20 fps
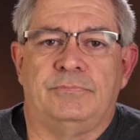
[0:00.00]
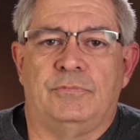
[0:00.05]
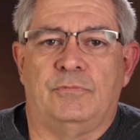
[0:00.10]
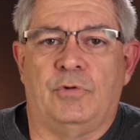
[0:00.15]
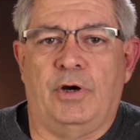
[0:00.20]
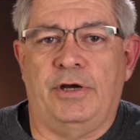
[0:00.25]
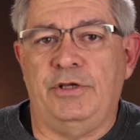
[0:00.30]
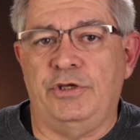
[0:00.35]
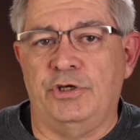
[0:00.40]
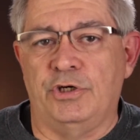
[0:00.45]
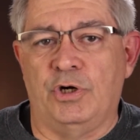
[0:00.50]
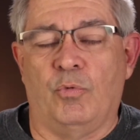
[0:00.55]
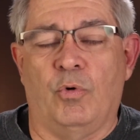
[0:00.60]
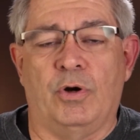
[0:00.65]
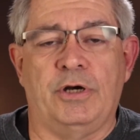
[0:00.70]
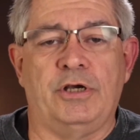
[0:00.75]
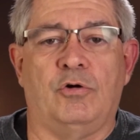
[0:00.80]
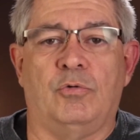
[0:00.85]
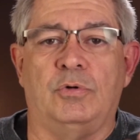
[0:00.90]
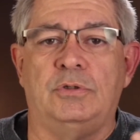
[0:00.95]
Right? You don't
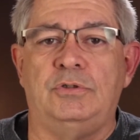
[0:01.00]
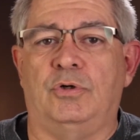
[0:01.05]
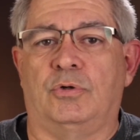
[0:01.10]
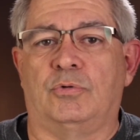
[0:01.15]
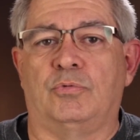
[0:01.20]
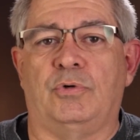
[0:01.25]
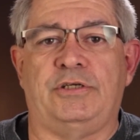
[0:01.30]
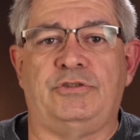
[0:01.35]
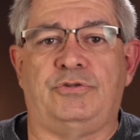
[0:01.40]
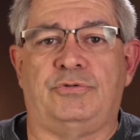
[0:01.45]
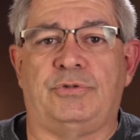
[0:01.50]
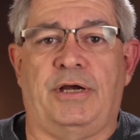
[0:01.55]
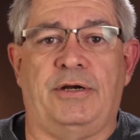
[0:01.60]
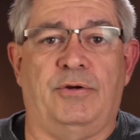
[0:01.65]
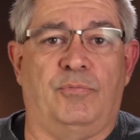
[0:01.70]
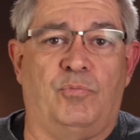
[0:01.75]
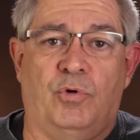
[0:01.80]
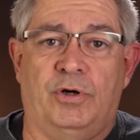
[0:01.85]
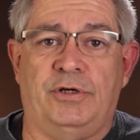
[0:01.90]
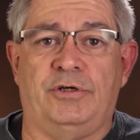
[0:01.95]
want to go into a restaurant
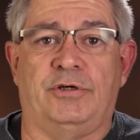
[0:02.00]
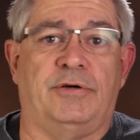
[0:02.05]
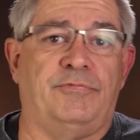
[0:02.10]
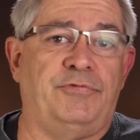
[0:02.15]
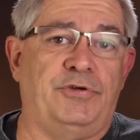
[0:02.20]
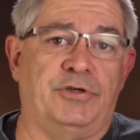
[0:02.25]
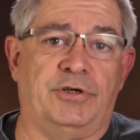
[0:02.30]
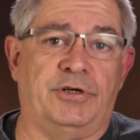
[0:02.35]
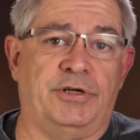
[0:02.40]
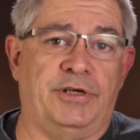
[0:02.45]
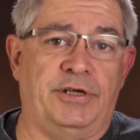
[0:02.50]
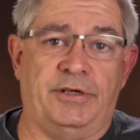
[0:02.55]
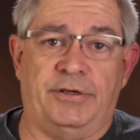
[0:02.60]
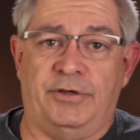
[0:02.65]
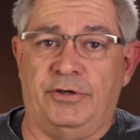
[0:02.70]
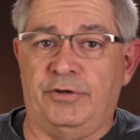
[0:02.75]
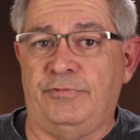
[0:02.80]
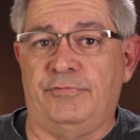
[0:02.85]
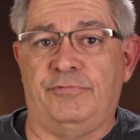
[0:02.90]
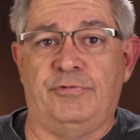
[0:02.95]
and wonder if you're going to get
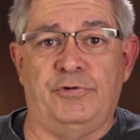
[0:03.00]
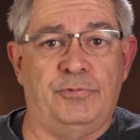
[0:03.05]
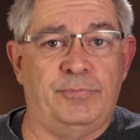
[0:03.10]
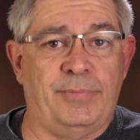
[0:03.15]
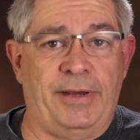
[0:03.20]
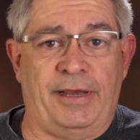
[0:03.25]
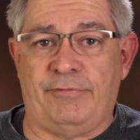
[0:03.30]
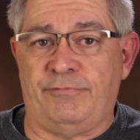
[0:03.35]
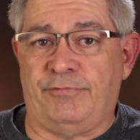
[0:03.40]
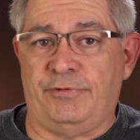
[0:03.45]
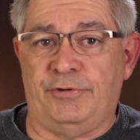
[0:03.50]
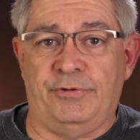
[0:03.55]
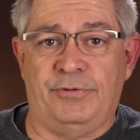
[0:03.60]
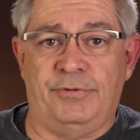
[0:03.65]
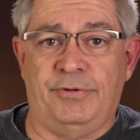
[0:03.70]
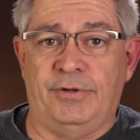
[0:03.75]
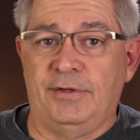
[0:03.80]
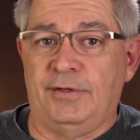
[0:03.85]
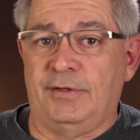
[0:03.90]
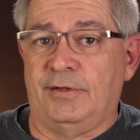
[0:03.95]
good food, bad
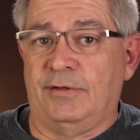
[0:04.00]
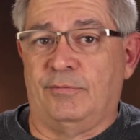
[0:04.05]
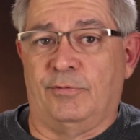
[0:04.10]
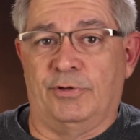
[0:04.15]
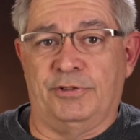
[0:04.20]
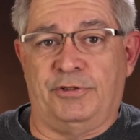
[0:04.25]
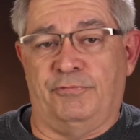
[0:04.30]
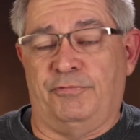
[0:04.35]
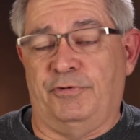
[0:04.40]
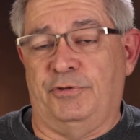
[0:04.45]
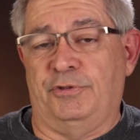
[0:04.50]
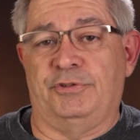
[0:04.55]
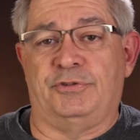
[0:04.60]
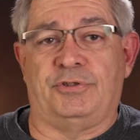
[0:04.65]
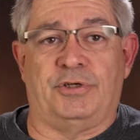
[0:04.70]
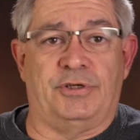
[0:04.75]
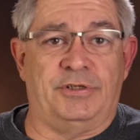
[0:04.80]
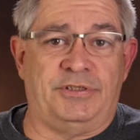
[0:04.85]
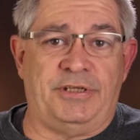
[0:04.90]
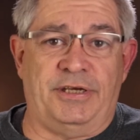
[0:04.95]
food, what the food is
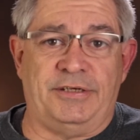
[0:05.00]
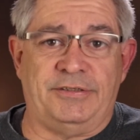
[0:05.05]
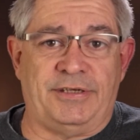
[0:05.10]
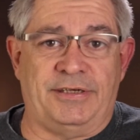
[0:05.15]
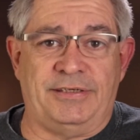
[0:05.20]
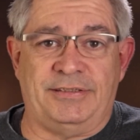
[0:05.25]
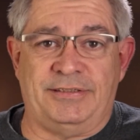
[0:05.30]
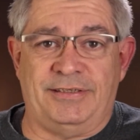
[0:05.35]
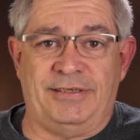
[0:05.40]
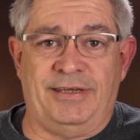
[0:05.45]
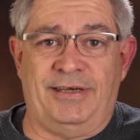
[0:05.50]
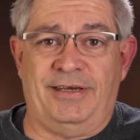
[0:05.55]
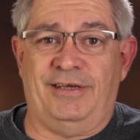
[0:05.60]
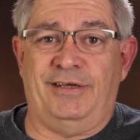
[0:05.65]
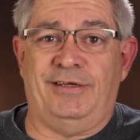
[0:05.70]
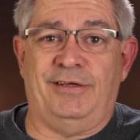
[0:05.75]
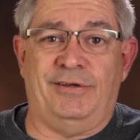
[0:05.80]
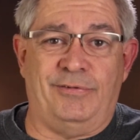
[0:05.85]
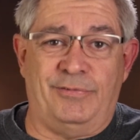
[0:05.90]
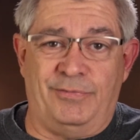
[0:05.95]
going to taste like
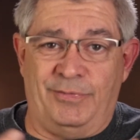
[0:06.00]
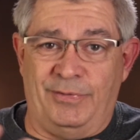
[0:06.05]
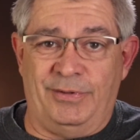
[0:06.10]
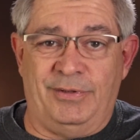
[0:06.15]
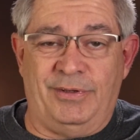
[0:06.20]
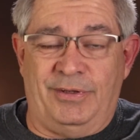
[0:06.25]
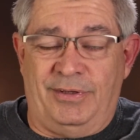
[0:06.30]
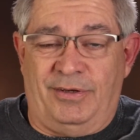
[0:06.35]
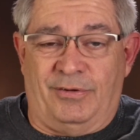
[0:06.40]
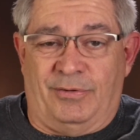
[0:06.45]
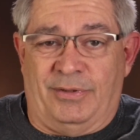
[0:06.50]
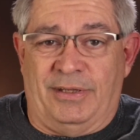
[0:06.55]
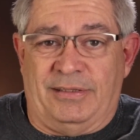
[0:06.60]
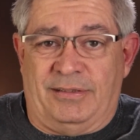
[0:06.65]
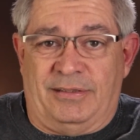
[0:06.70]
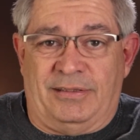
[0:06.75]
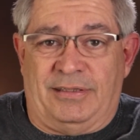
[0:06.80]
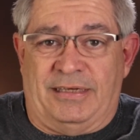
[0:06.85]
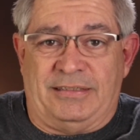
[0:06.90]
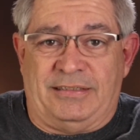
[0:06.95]
today.
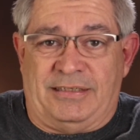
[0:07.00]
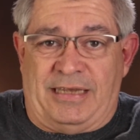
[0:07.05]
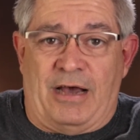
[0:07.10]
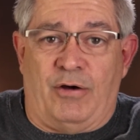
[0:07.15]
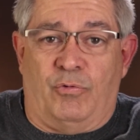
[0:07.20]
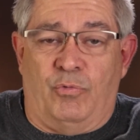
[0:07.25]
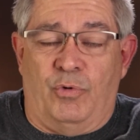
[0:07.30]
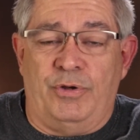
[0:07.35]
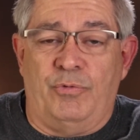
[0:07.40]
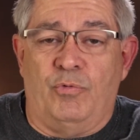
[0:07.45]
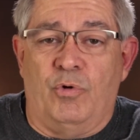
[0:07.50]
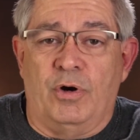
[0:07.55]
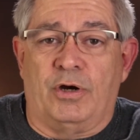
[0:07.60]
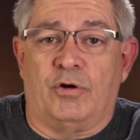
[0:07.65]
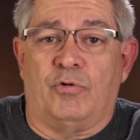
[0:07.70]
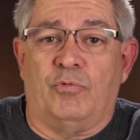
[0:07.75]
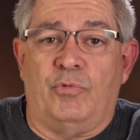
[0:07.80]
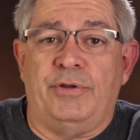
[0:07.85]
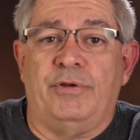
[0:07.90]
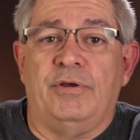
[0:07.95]
That's how we
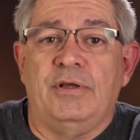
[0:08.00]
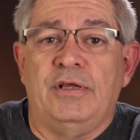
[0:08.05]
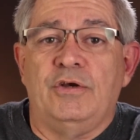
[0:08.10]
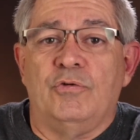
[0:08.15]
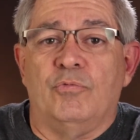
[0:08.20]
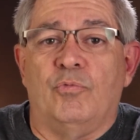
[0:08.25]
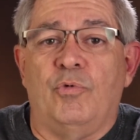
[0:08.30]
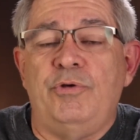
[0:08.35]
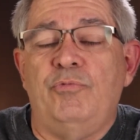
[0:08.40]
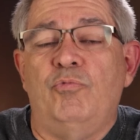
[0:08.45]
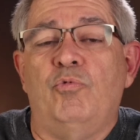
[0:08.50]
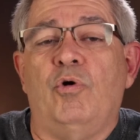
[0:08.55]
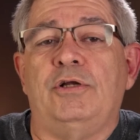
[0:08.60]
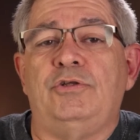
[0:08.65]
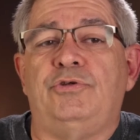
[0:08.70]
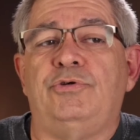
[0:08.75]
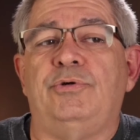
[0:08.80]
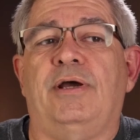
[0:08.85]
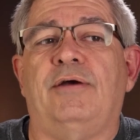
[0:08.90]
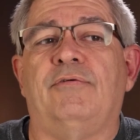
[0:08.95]
work. We
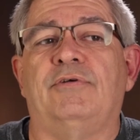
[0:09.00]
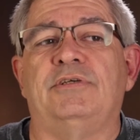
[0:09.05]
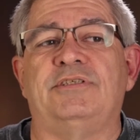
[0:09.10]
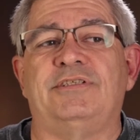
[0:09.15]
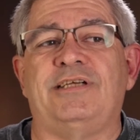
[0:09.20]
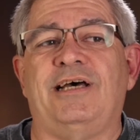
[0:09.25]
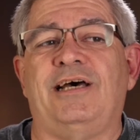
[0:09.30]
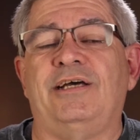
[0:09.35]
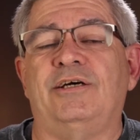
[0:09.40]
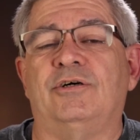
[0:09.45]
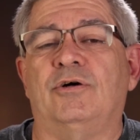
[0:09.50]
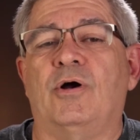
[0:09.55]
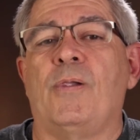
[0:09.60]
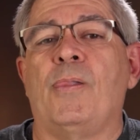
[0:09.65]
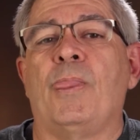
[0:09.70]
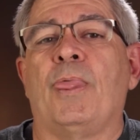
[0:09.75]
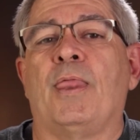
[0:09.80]
want to have a style.